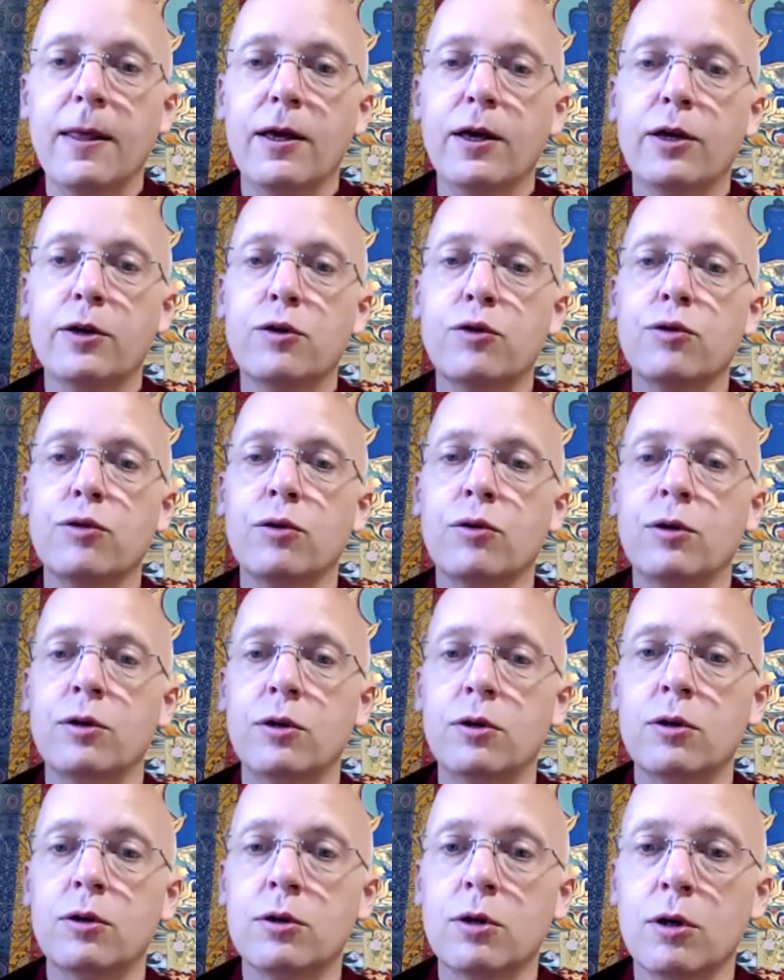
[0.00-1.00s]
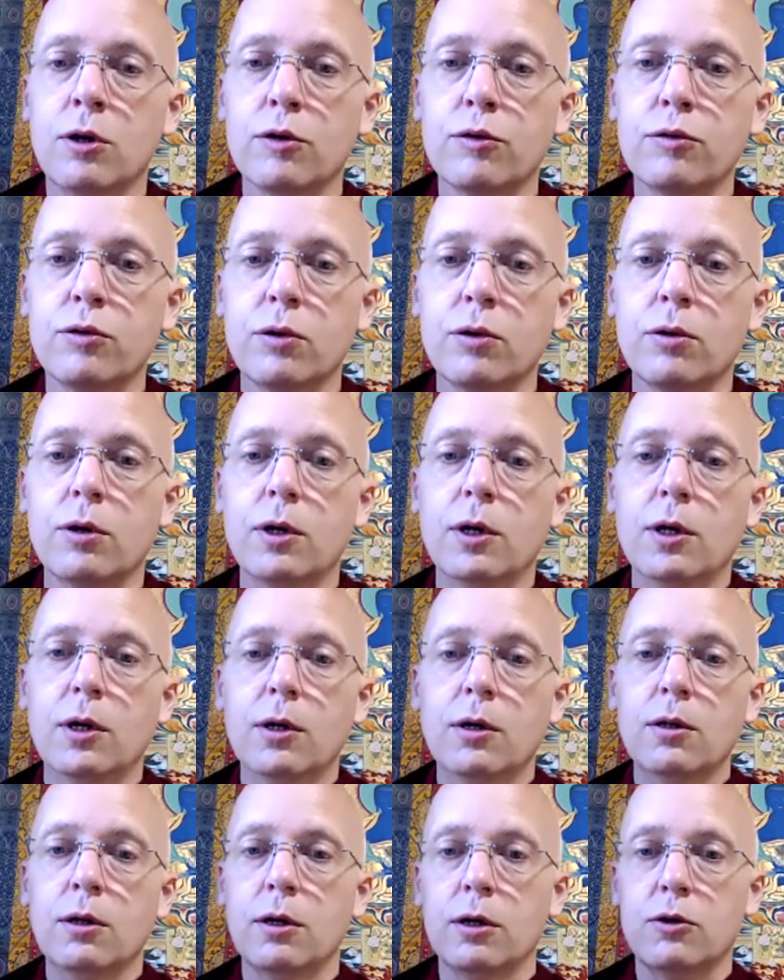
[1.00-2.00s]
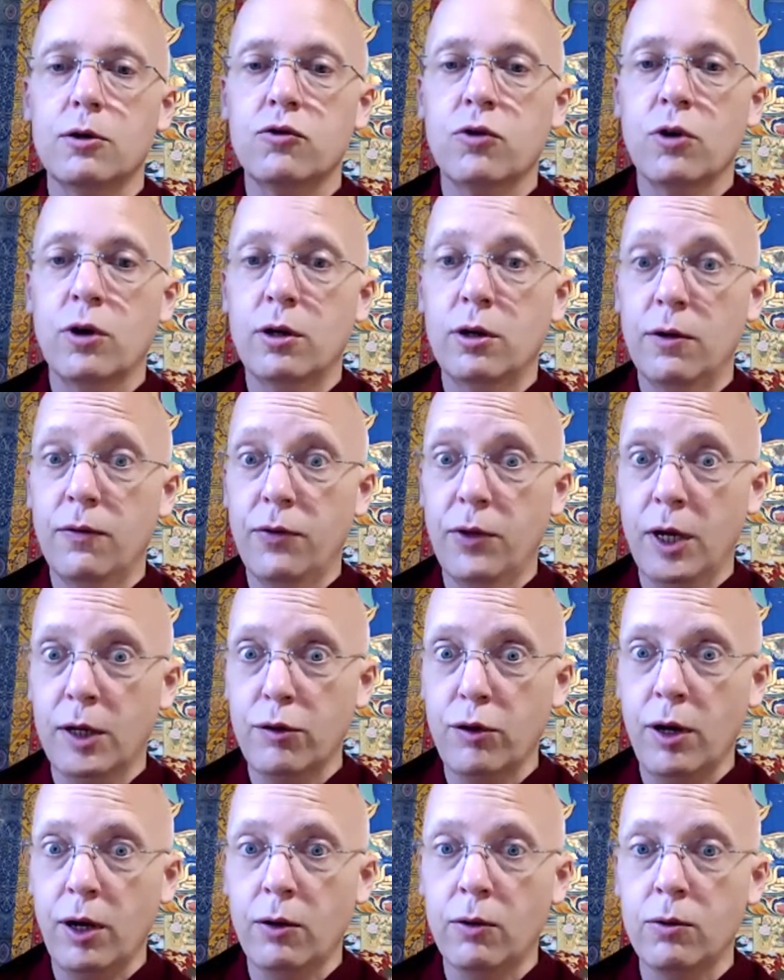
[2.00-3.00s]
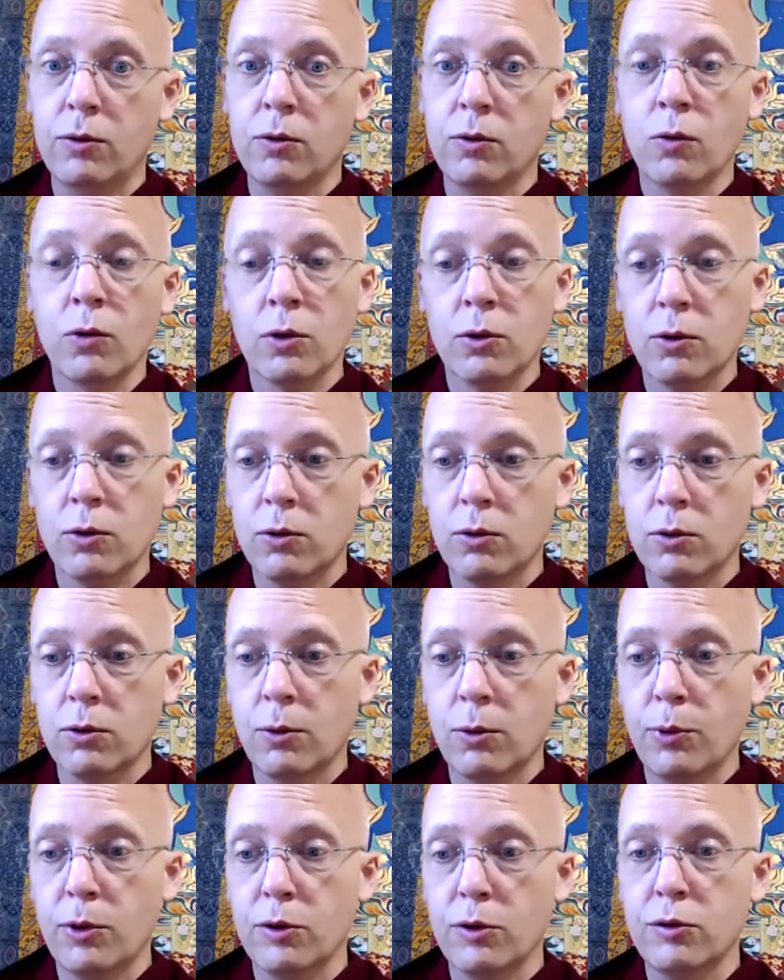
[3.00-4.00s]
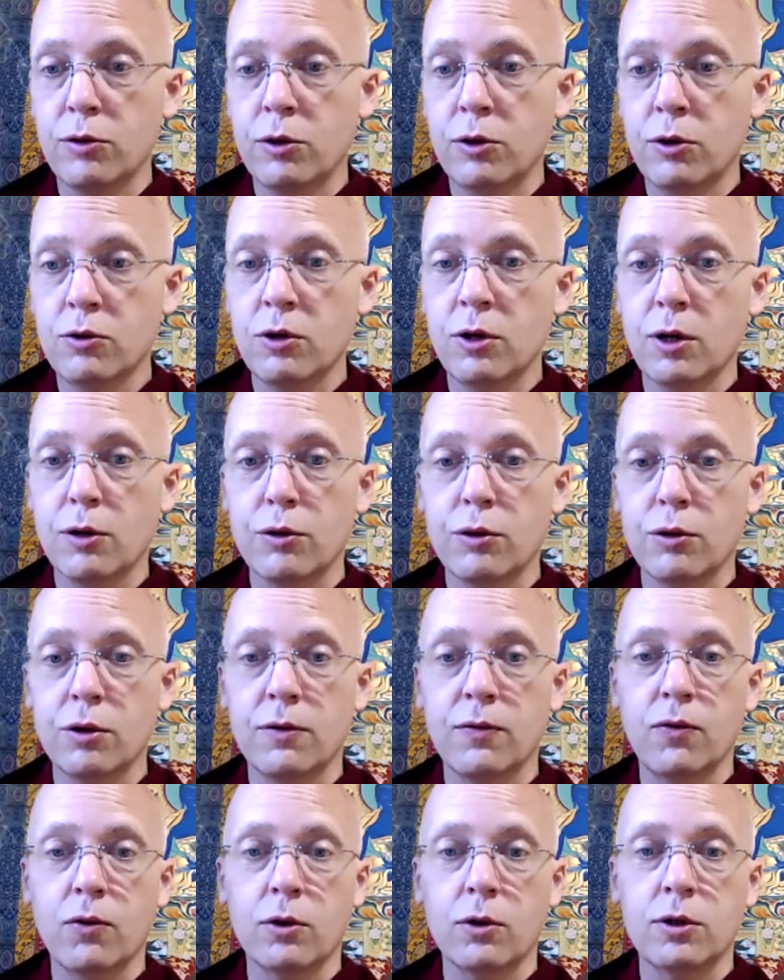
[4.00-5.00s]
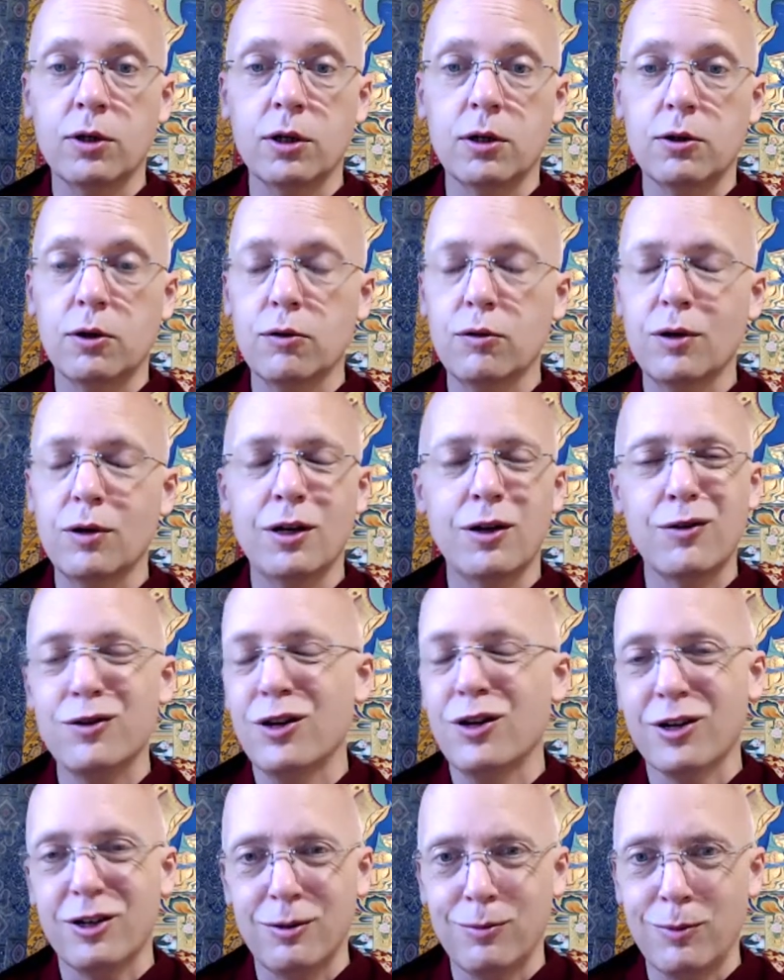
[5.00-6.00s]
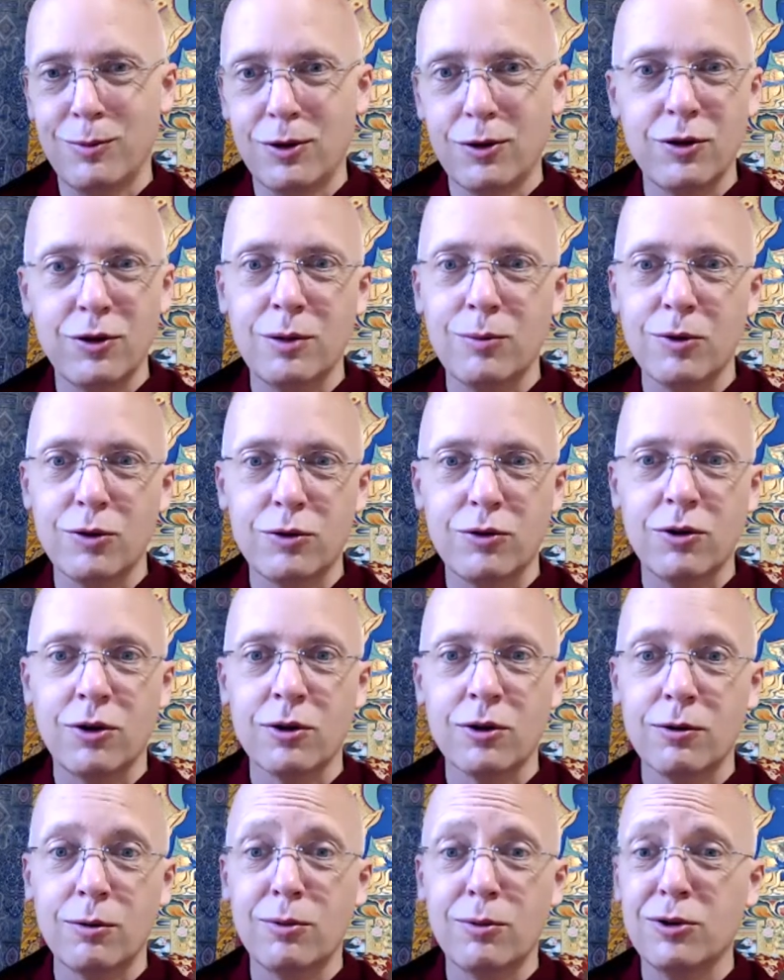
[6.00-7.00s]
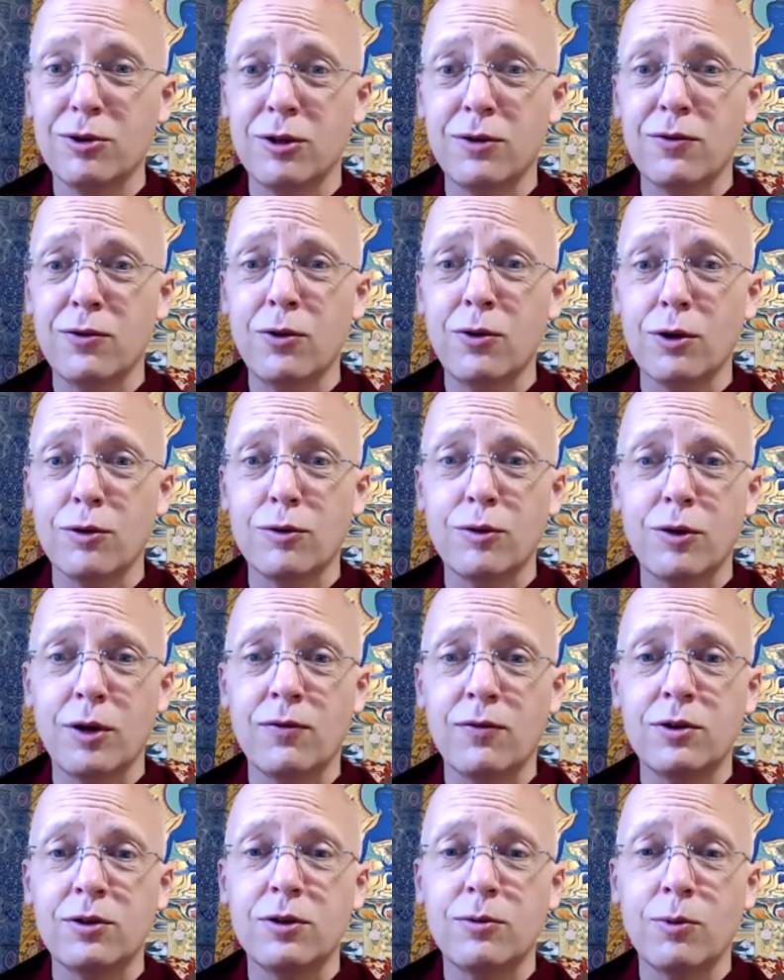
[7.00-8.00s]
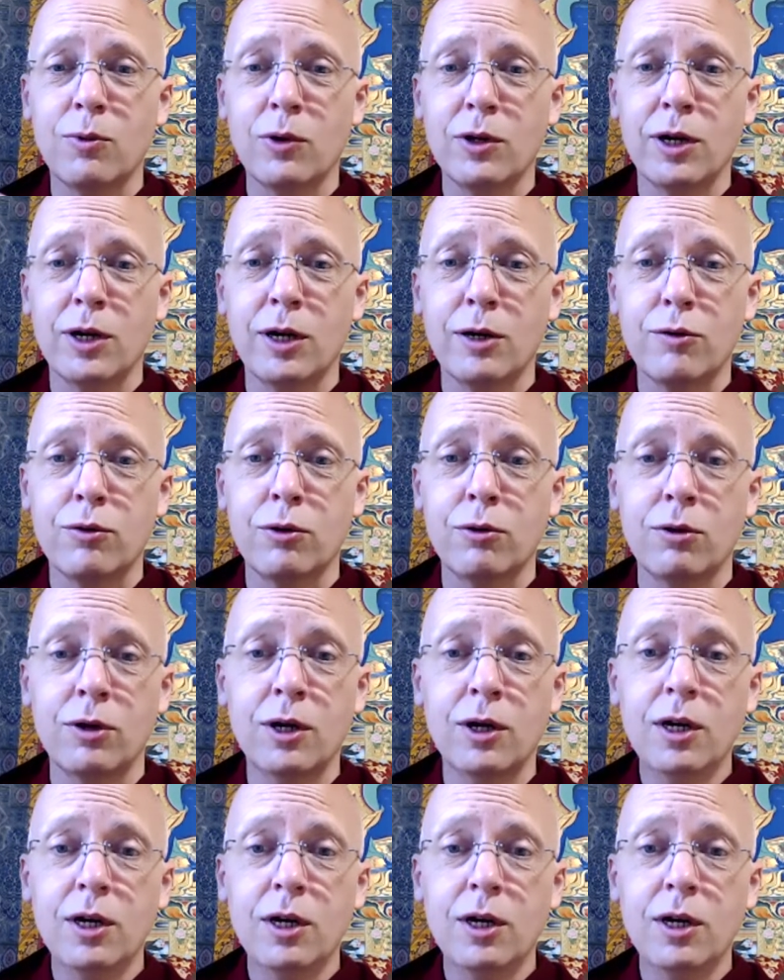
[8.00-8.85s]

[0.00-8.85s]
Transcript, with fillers: And so then you can also like try to, if that's how your guru, the person you're translating for, teaches, and it's not going to be the same as Trungpa Rinpoche, of course. Everyone has their own